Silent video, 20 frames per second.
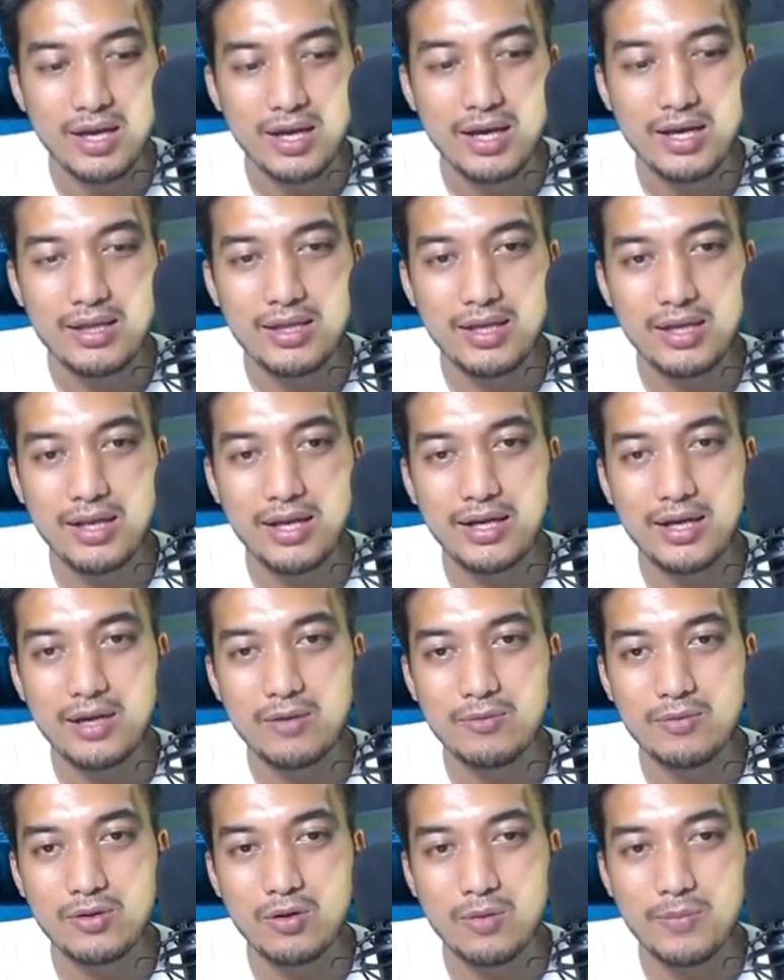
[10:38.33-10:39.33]
And then like
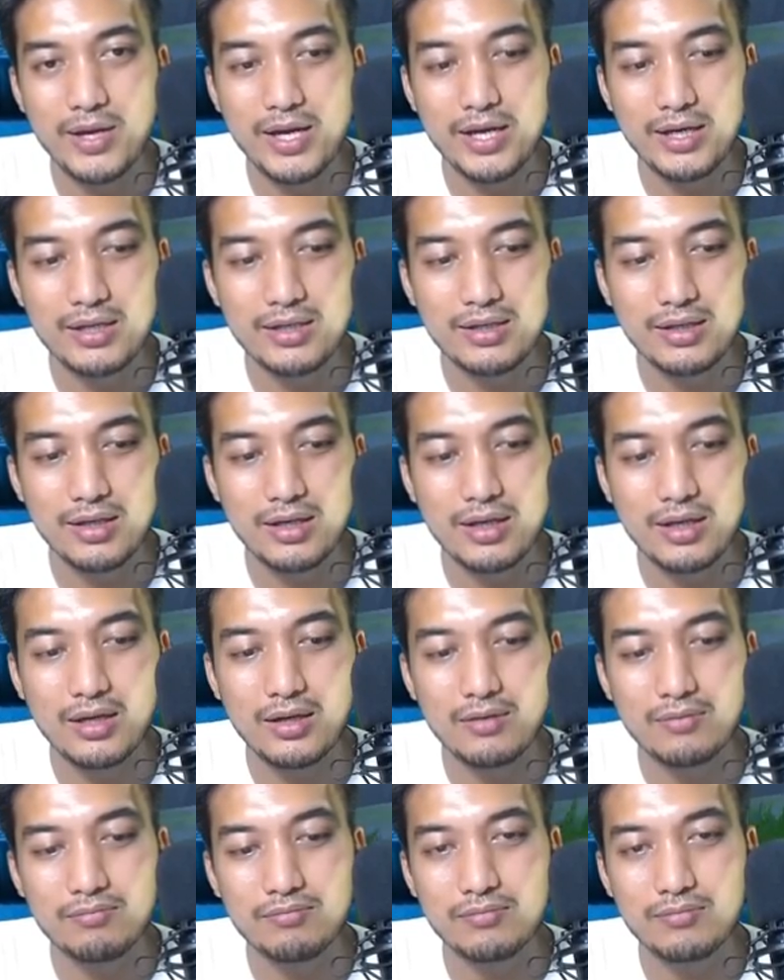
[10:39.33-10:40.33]
I will go back,
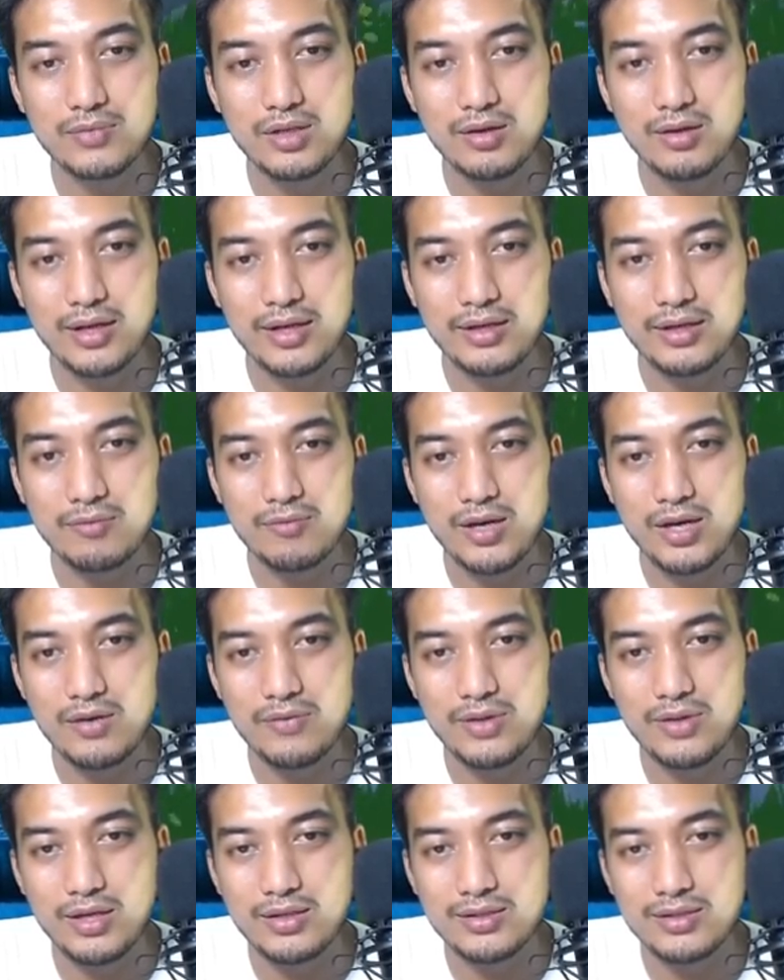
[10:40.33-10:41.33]
um, you know, like right
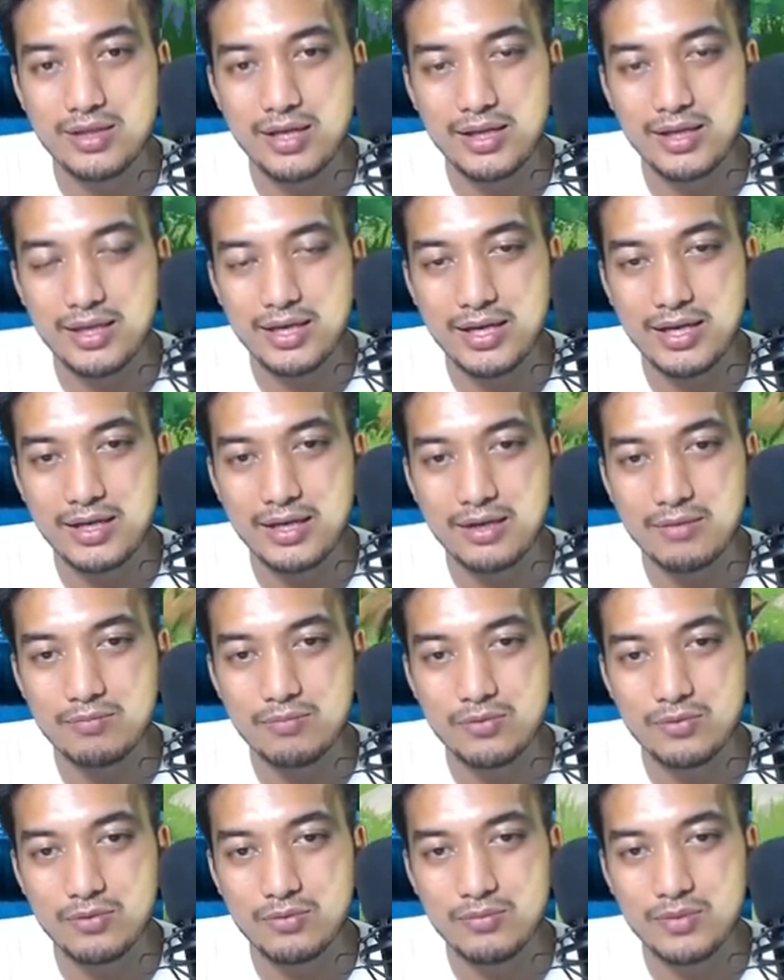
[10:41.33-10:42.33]
over there, just like that. And
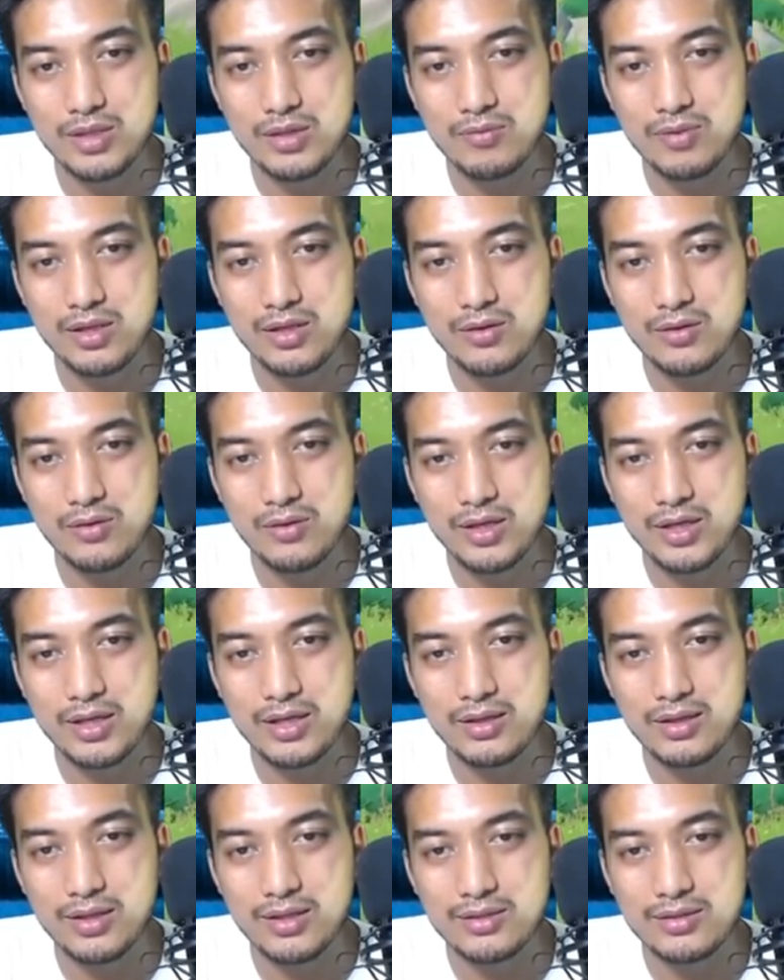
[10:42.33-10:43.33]
boom, there we go.
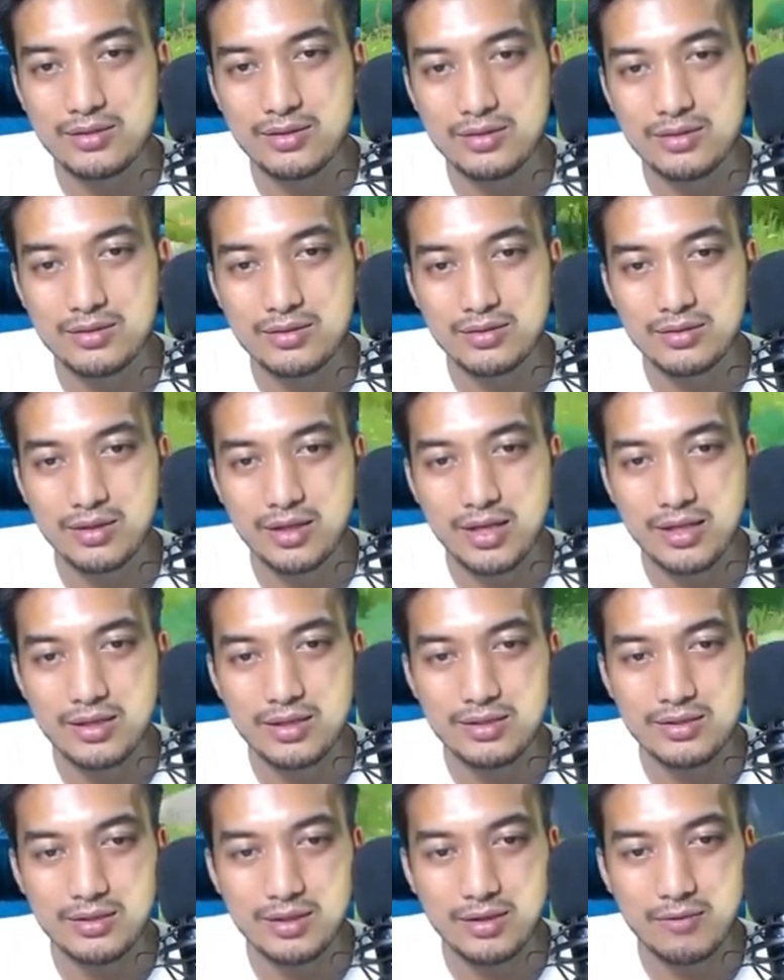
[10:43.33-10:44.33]
And let's just uh, get
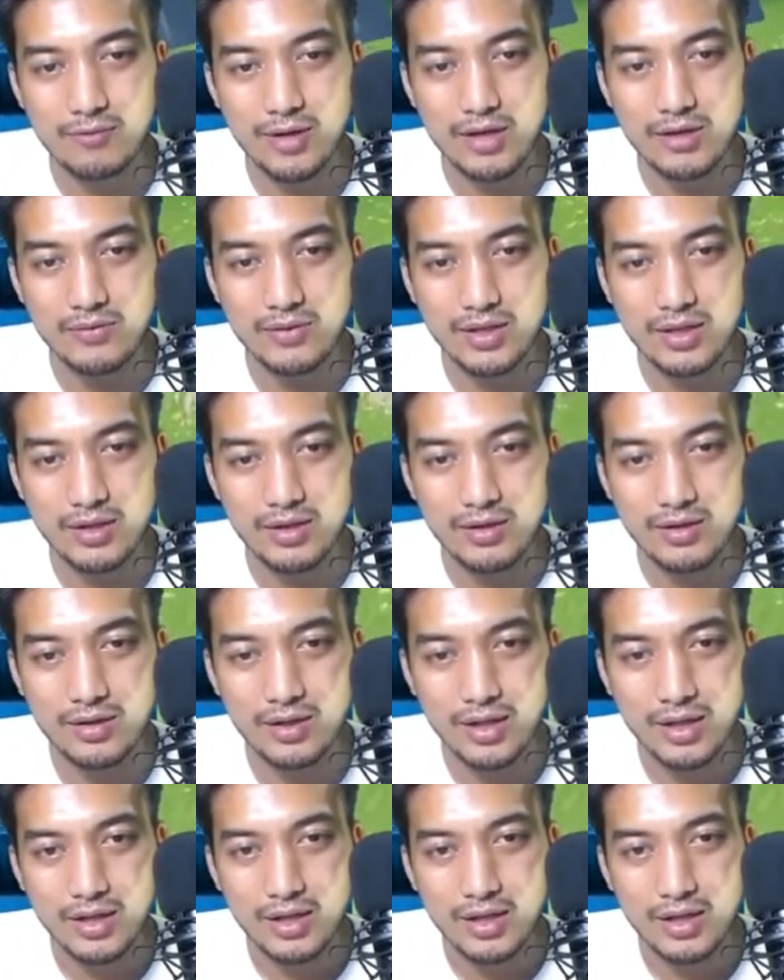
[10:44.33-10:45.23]
this thing right over here.